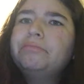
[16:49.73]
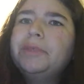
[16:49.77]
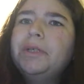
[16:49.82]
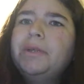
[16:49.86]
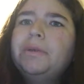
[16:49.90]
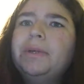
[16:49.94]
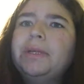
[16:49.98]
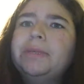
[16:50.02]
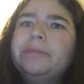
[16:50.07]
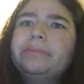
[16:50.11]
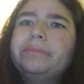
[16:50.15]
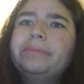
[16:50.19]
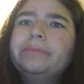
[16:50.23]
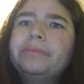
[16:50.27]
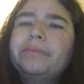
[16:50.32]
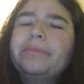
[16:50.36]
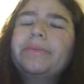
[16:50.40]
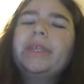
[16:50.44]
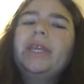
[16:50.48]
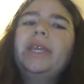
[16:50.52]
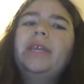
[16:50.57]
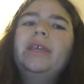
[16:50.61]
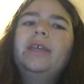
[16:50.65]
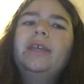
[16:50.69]
Oh well.
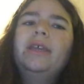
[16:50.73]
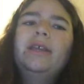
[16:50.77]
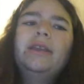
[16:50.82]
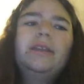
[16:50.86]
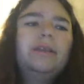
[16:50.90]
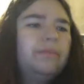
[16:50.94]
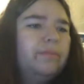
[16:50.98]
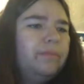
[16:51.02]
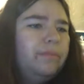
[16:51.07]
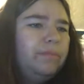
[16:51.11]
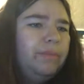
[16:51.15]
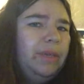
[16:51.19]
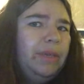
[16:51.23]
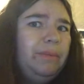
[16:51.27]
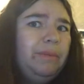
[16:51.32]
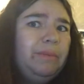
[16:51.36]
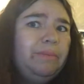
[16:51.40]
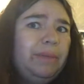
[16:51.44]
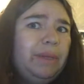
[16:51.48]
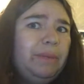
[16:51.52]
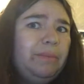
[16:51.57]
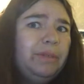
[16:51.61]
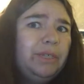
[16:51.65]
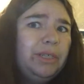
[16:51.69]

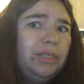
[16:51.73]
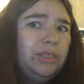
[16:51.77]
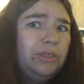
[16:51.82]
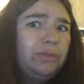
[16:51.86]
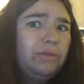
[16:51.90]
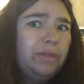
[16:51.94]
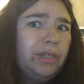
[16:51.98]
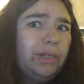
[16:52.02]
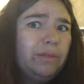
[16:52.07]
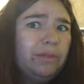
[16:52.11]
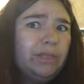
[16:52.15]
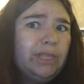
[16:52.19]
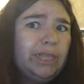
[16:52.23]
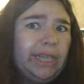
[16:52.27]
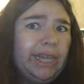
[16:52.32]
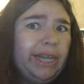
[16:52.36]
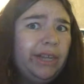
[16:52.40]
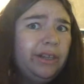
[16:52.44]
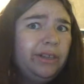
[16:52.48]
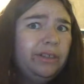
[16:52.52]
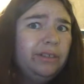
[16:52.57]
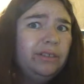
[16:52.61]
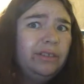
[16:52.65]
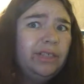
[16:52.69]
Maybe she'll wear one
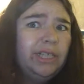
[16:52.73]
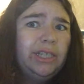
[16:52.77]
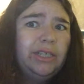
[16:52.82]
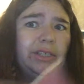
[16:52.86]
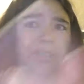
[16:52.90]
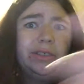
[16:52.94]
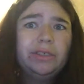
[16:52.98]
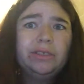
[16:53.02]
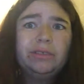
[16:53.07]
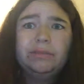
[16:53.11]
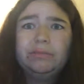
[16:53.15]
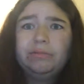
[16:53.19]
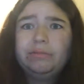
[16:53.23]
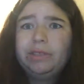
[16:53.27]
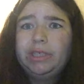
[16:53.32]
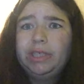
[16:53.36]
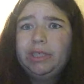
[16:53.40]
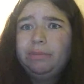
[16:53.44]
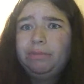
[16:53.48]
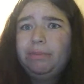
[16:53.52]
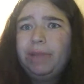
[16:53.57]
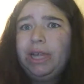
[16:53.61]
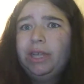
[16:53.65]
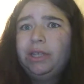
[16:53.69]
later in her
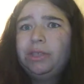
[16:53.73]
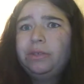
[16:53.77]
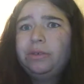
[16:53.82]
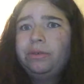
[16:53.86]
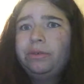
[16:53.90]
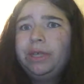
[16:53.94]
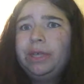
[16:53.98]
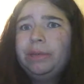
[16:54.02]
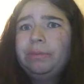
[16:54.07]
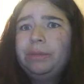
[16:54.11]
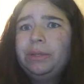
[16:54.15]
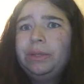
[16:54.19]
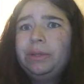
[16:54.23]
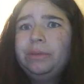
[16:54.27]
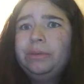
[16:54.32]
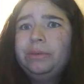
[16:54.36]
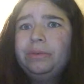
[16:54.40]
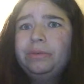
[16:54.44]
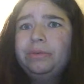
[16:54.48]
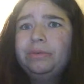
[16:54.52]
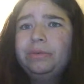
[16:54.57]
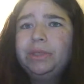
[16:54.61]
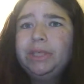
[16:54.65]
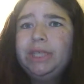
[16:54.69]
backstory
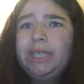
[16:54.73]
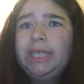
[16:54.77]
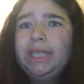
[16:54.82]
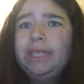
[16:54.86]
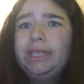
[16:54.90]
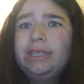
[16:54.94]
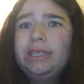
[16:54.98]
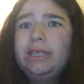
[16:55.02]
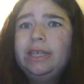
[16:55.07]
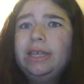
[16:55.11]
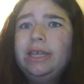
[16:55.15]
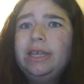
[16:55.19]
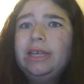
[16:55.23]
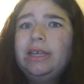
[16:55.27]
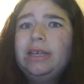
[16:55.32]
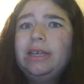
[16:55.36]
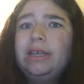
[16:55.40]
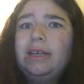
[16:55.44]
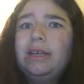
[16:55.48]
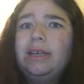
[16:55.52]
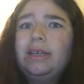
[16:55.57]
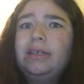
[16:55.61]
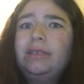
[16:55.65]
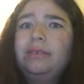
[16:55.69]
episode. We'll see.
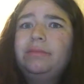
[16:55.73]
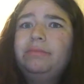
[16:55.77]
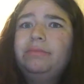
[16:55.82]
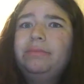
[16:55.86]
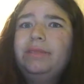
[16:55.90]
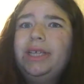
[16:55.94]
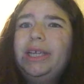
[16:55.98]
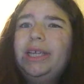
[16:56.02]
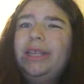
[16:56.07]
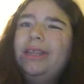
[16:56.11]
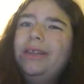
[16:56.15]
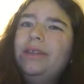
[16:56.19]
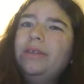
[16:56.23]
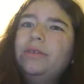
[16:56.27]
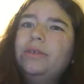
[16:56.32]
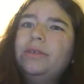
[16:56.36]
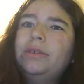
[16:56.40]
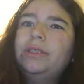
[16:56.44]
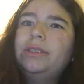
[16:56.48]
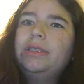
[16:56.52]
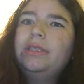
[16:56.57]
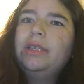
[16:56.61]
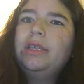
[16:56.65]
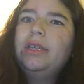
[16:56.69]
And then of
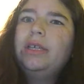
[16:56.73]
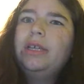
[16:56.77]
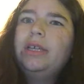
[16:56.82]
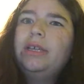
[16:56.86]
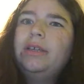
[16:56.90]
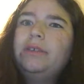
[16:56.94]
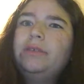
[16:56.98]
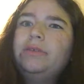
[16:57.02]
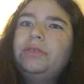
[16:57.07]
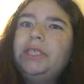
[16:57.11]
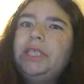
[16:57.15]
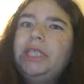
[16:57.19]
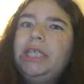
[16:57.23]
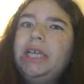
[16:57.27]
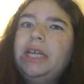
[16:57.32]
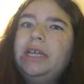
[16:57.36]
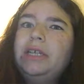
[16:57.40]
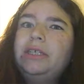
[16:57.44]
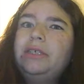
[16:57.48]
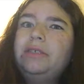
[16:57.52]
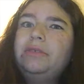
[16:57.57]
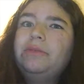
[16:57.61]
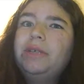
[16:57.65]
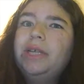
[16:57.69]
course,
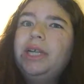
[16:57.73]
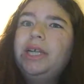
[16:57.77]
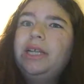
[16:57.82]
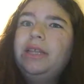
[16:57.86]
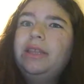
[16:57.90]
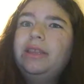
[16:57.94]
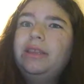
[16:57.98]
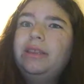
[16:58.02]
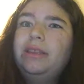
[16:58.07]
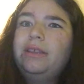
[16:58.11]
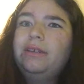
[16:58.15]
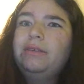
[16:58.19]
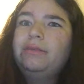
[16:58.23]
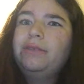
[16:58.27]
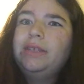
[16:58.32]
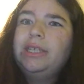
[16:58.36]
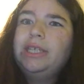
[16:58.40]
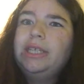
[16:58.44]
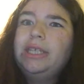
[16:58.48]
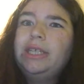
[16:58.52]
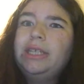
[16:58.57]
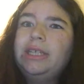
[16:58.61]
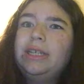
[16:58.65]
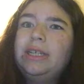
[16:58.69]
Tiana's running the
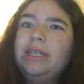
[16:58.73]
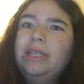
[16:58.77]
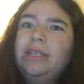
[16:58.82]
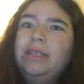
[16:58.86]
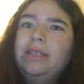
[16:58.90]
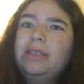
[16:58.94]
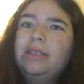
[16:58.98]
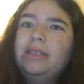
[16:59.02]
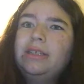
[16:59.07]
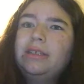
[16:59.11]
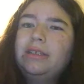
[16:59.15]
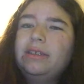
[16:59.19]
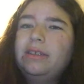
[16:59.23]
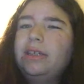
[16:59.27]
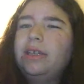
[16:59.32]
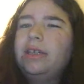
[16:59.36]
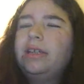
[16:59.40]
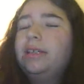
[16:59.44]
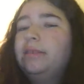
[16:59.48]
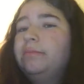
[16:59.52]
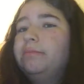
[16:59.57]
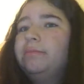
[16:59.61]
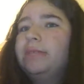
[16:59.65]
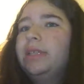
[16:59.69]
Resistance.
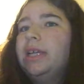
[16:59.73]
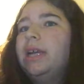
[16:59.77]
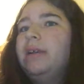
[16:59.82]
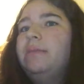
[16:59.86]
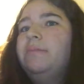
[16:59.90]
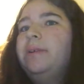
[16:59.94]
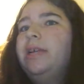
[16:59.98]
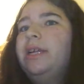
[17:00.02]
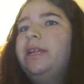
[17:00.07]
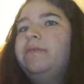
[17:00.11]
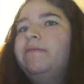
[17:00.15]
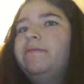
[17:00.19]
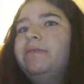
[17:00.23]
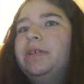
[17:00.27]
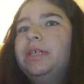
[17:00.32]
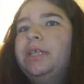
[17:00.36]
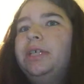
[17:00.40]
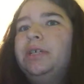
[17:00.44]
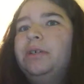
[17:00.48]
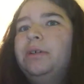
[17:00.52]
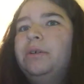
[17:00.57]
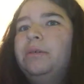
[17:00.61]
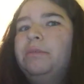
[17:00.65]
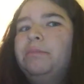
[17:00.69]
I'm waiting for,
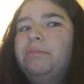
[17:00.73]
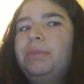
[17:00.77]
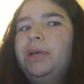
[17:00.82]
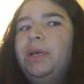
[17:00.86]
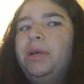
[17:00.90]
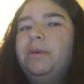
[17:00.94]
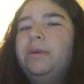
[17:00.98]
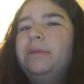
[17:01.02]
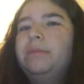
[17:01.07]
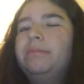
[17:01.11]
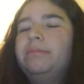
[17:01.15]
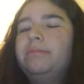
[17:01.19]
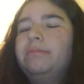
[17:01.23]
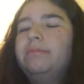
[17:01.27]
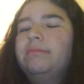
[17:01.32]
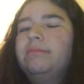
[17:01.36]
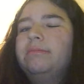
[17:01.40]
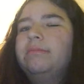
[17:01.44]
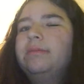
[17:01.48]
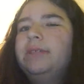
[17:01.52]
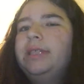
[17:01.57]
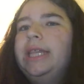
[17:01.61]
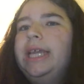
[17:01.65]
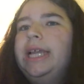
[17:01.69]
Poe and
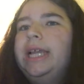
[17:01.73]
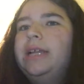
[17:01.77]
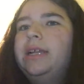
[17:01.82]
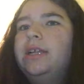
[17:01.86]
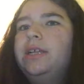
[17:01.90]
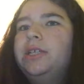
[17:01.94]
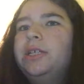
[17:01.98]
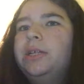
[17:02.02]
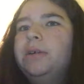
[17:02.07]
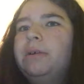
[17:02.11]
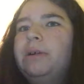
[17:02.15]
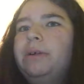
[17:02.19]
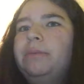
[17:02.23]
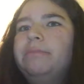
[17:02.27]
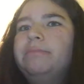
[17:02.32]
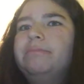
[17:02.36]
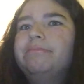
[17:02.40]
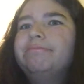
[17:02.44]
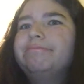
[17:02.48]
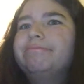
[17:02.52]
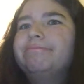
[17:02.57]
Leia to show up,